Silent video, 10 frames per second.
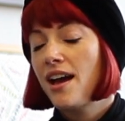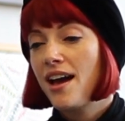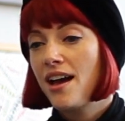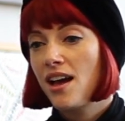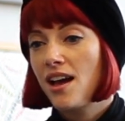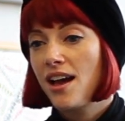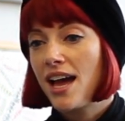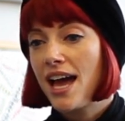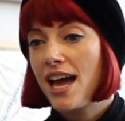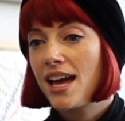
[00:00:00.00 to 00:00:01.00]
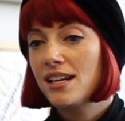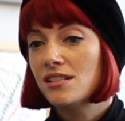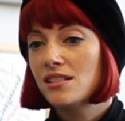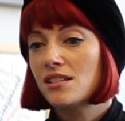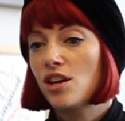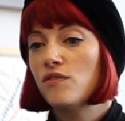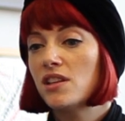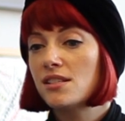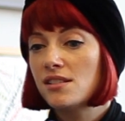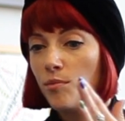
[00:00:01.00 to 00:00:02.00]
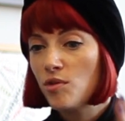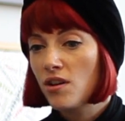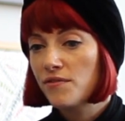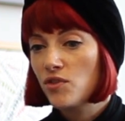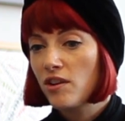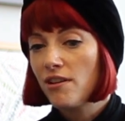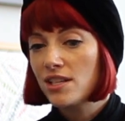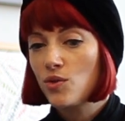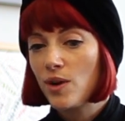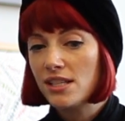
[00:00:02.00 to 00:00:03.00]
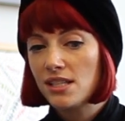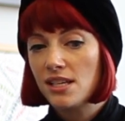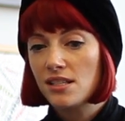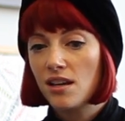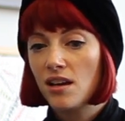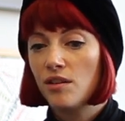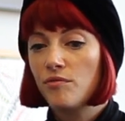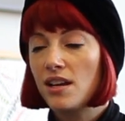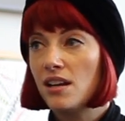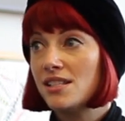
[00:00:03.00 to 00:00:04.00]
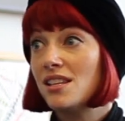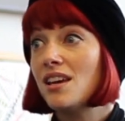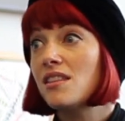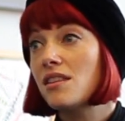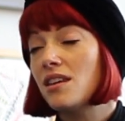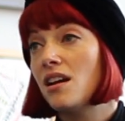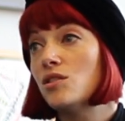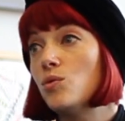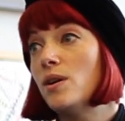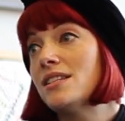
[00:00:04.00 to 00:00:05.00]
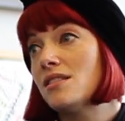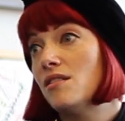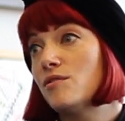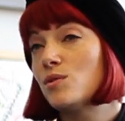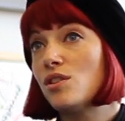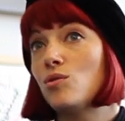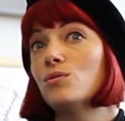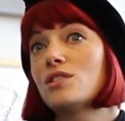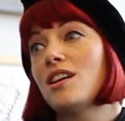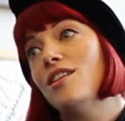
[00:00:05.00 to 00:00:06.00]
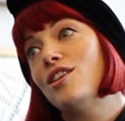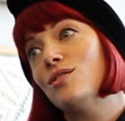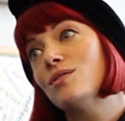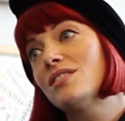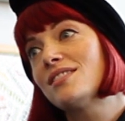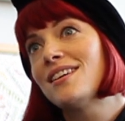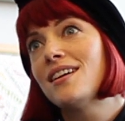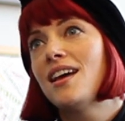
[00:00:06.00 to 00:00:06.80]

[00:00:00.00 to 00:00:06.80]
And over the summer after I graduated, I kind of realised that the other thing I'd always loved was old clothes.